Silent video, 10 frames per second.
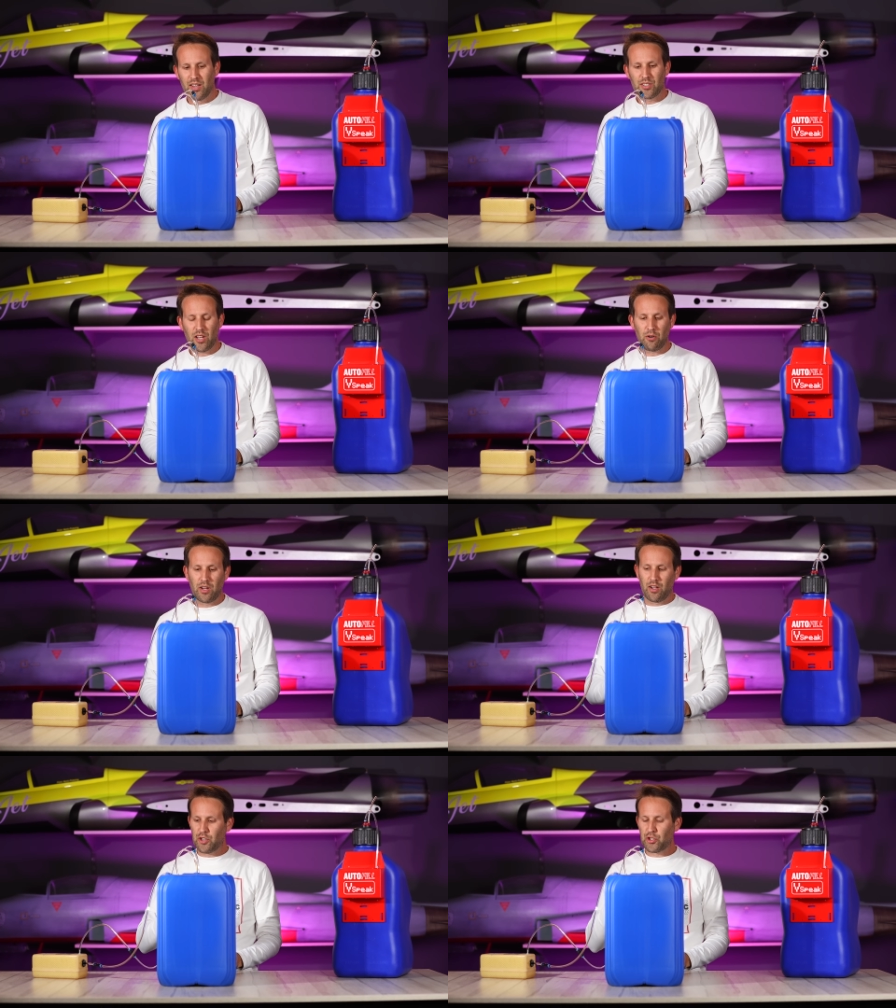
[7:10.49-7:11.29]
So
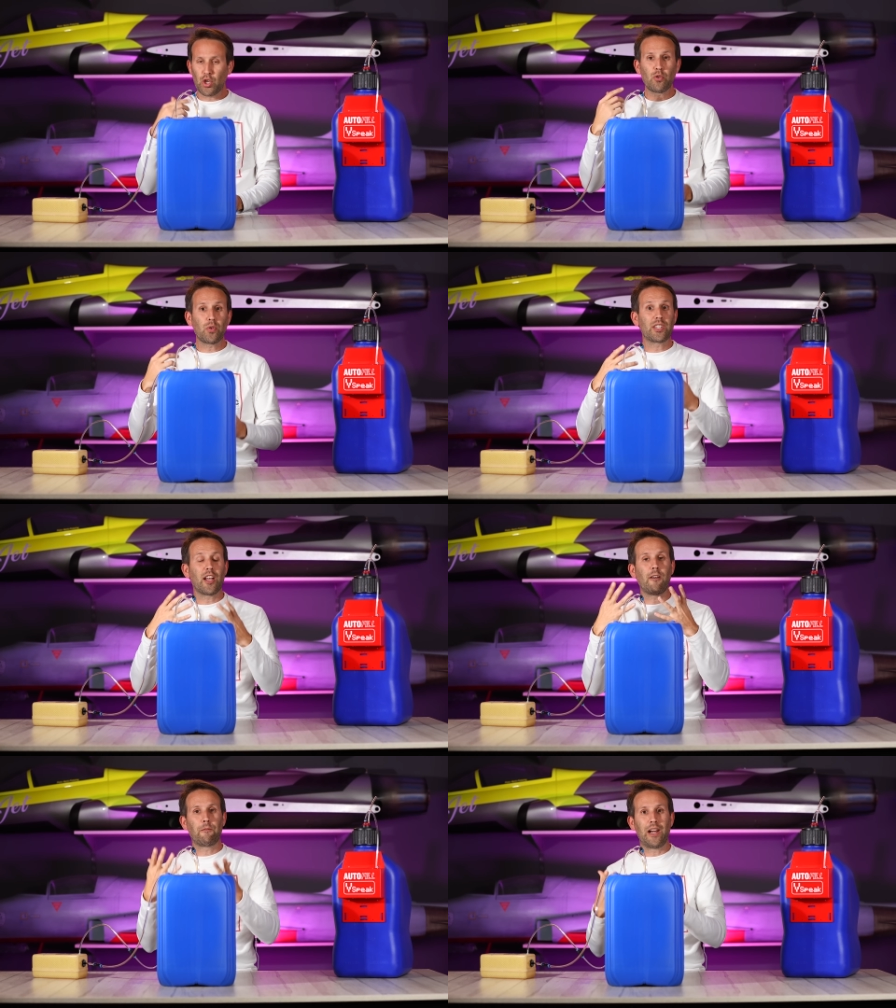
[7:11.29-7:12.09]
as soon as we
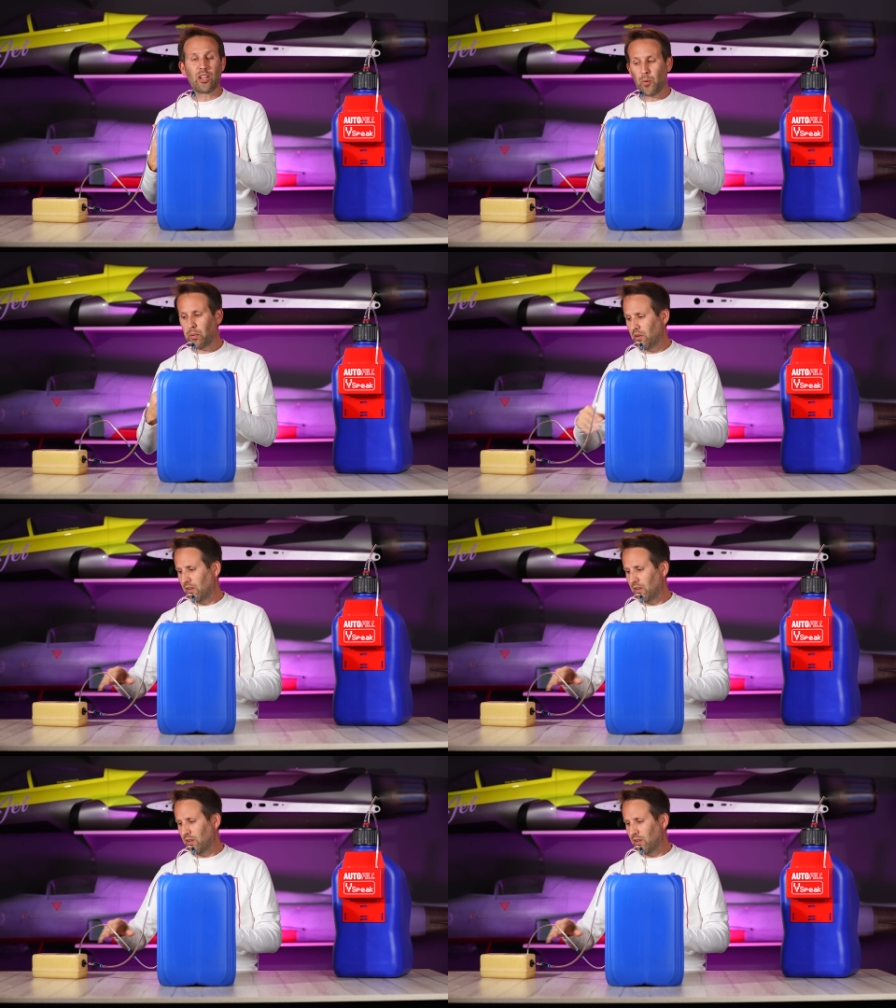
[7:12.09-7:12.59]
start filling up,